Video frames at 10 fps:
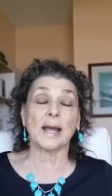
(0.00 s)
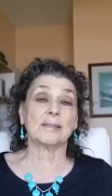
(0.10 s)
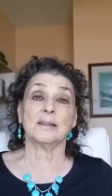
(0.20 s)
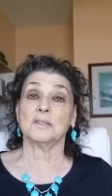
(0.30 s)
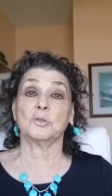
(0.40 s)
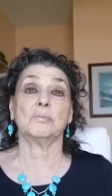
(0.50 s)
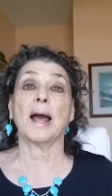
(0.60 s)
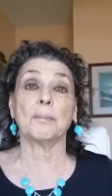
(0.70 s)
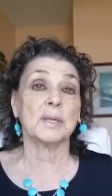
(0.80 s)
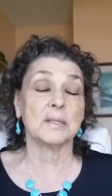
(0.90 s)
Not that a
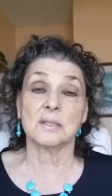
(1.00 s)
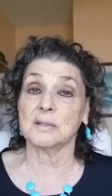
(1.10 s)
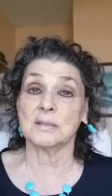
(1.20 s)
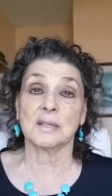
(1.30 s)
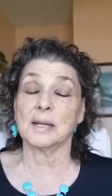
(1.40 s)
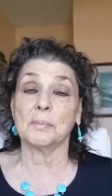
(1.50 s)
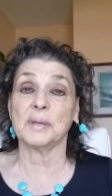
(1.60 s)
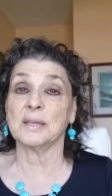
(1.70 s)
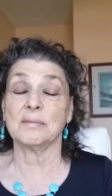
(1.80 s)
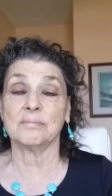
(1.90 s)
tsunami is, is going to
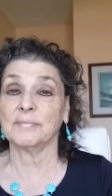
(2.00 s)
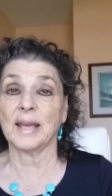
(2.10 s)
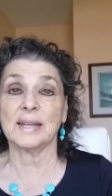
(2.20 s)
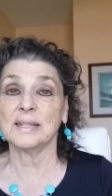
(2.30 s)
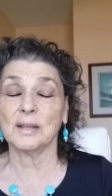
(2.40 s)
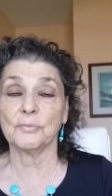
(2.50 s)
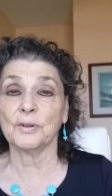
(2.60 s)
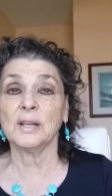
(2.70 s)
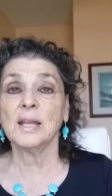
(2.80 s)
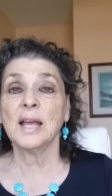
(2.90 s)
be any
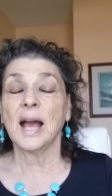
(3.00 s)
different.